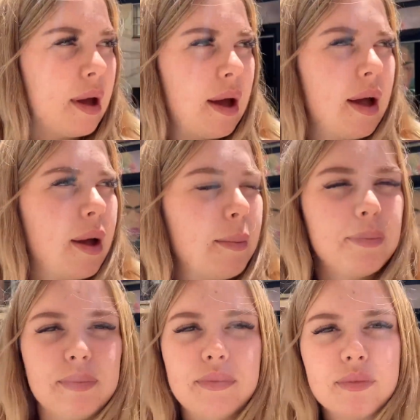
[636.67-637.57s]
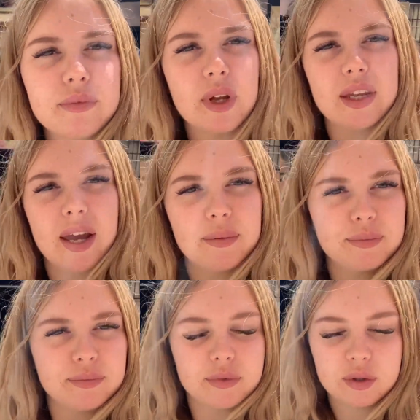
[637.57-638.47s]
Um, yeah,
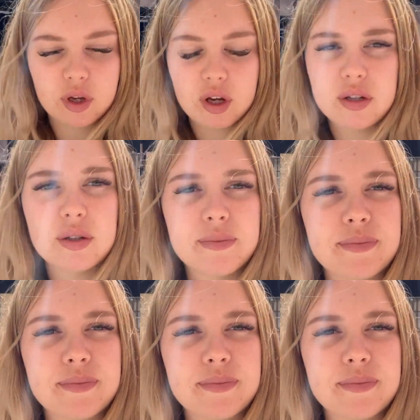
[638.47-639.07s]
it's good.